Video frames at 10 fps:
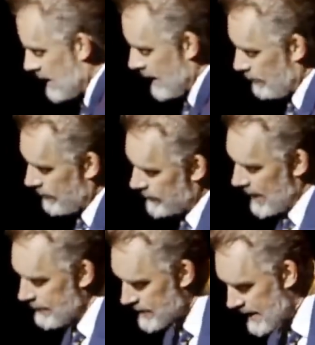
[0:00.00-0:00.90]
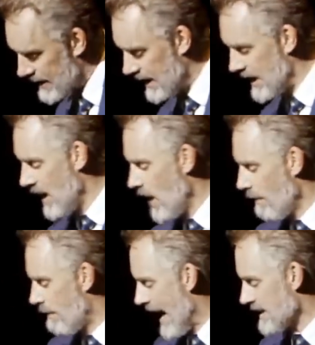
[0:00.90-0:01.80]
the number of times that the
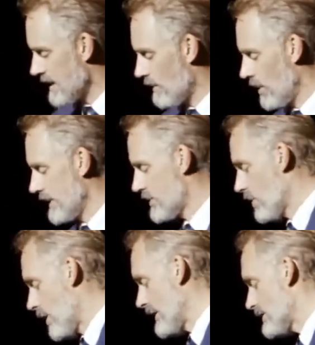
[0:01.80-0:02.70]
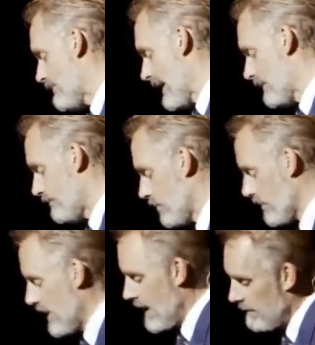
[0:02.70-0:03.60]
basketball is tossed back and
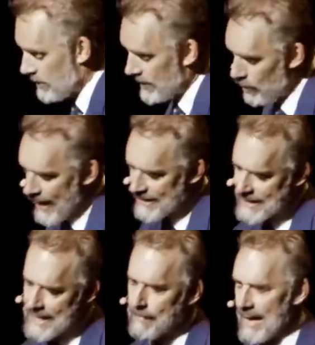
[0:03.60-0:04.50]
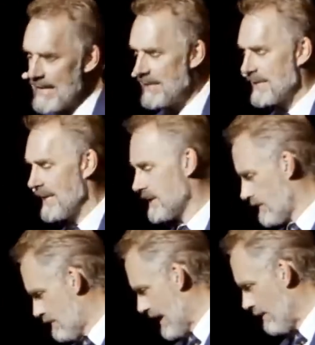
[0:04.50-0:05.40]
forth between the white team, and he says
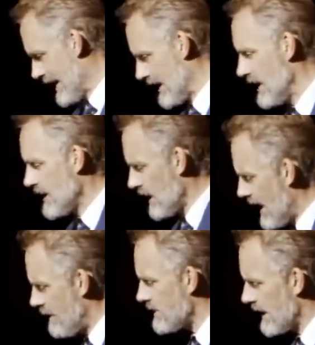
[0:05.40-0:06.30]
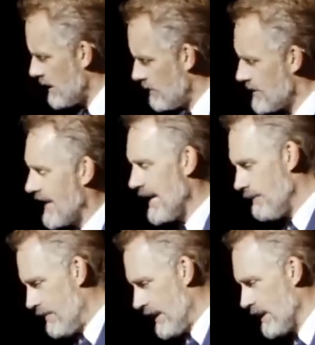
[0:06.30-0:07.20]
how many times, and you
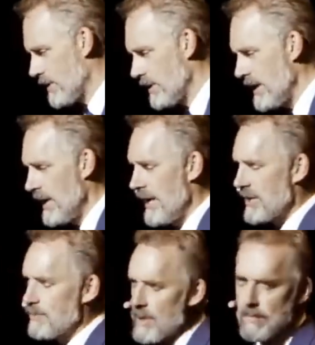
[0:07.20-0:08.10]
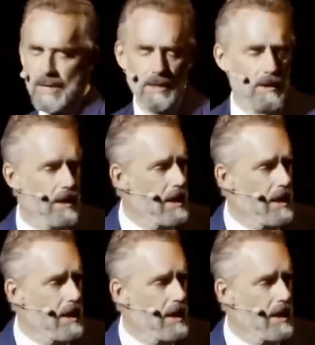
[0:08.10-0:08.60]
say, being a good experimental